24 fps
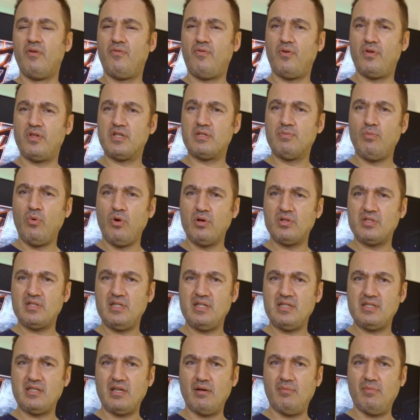For the small
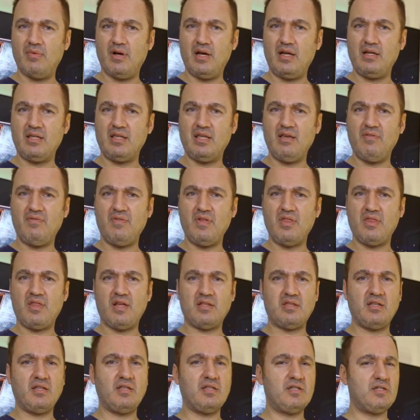system and given
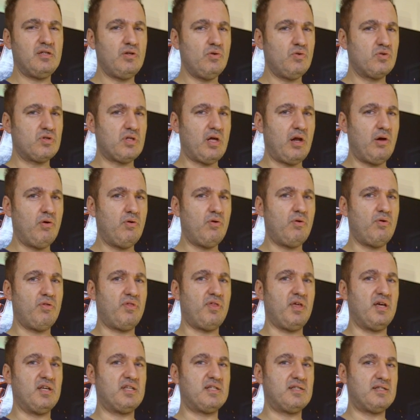that it is used along
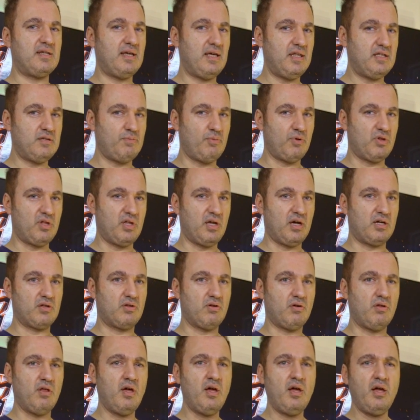with a surge
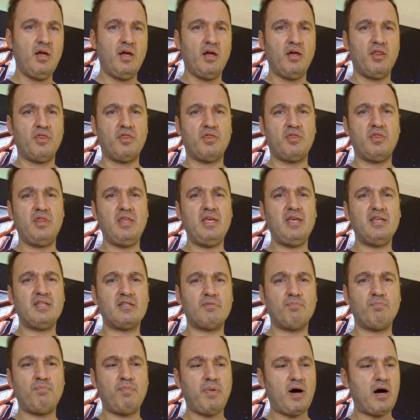protector,
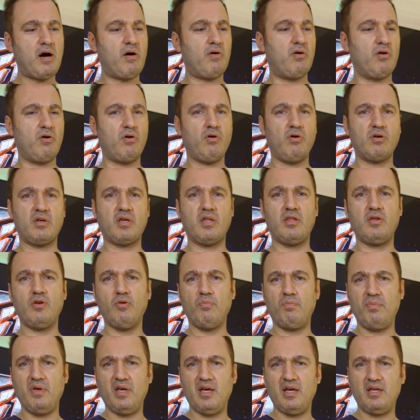this PowerWalker
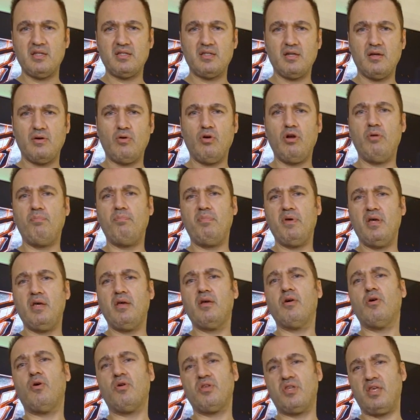UPS will
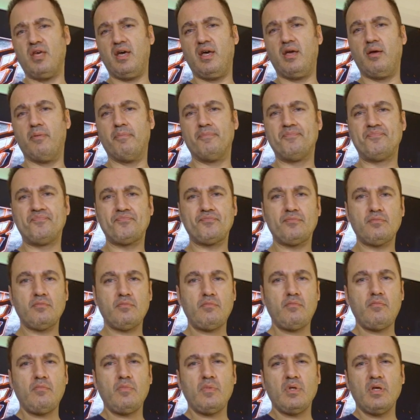be okay.
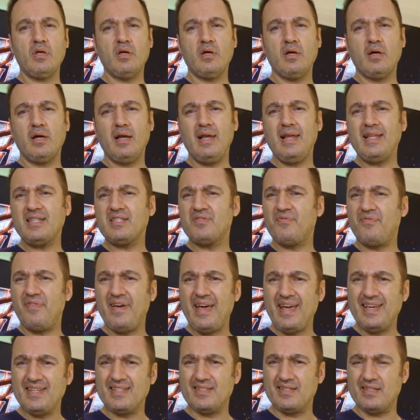Let's
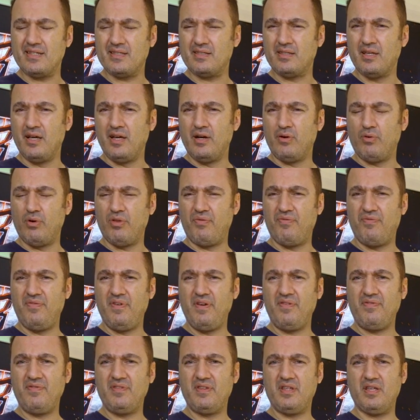face it, with
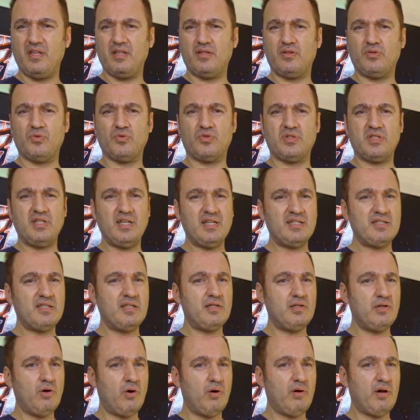50 to 60
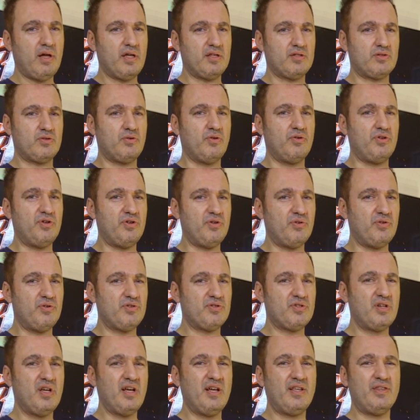dollars or
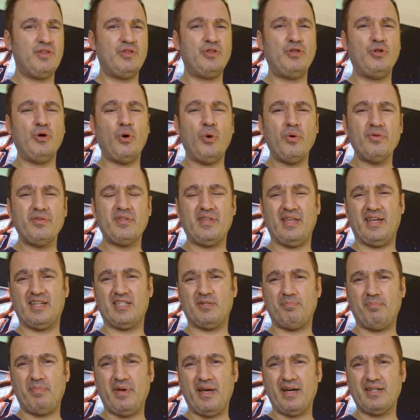euros, don't
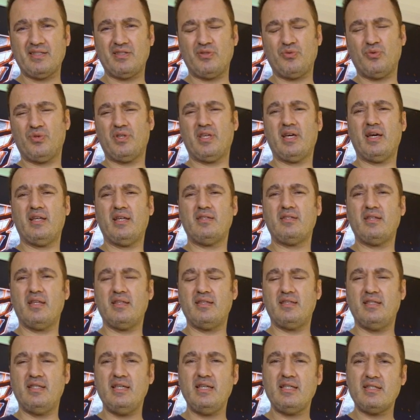expect to get a
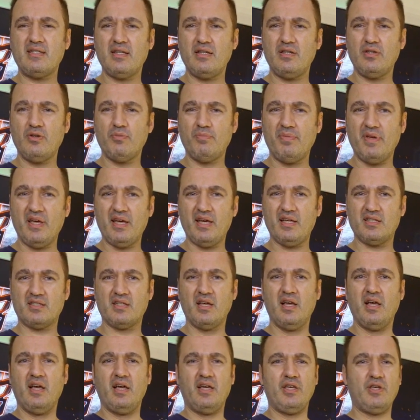decent UPS.
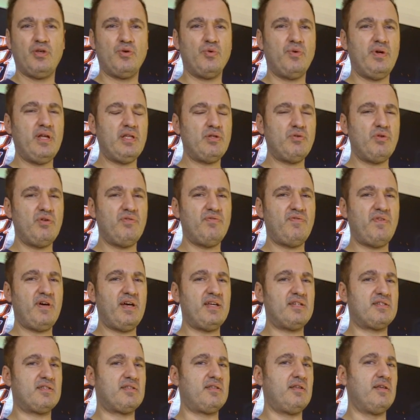You need to
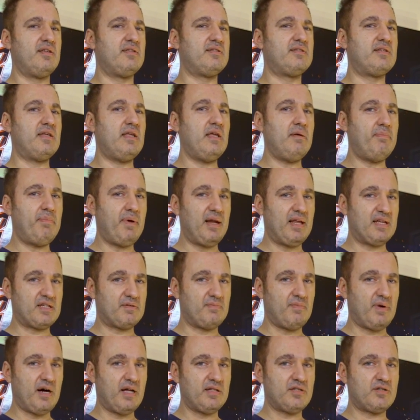invest triple as
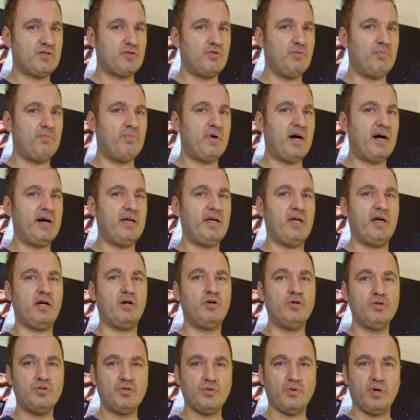much to buy a
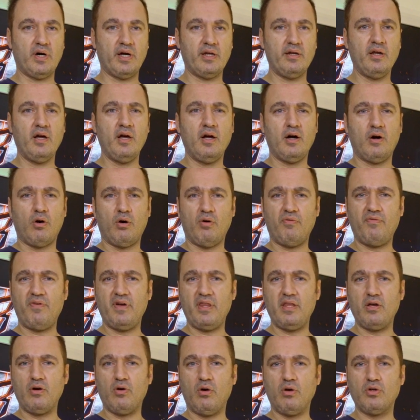good one,
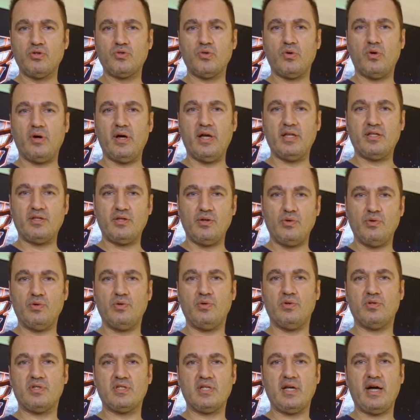offering also a true
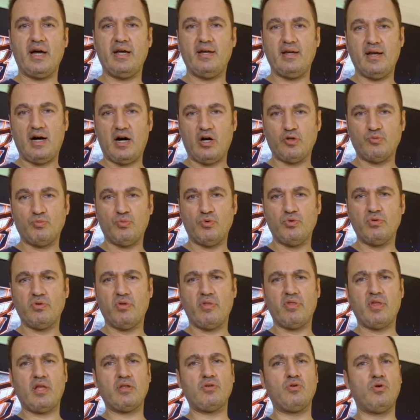sine output
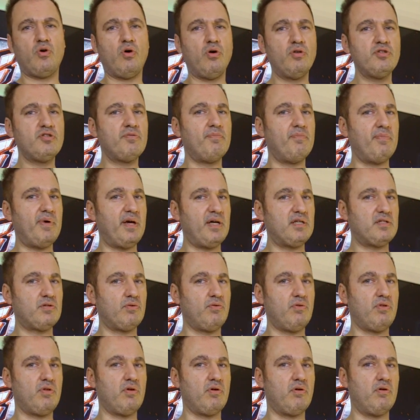that won't mess
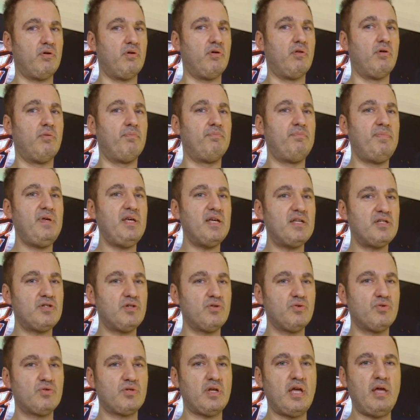with your
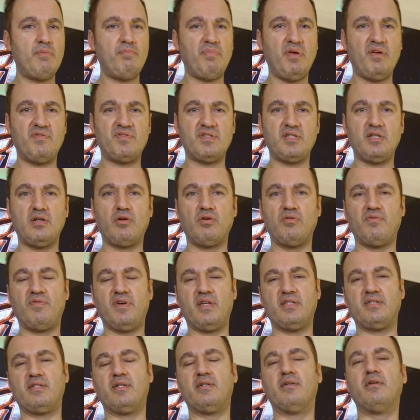PSU's APFC
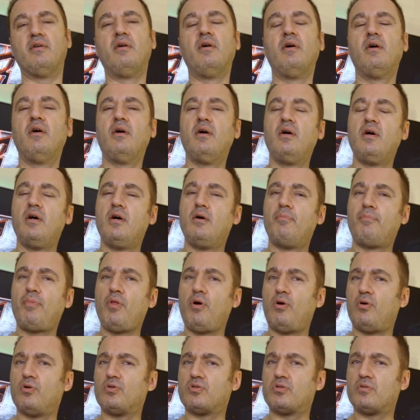converter.
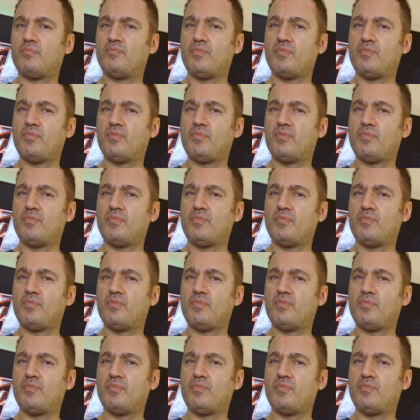Pros: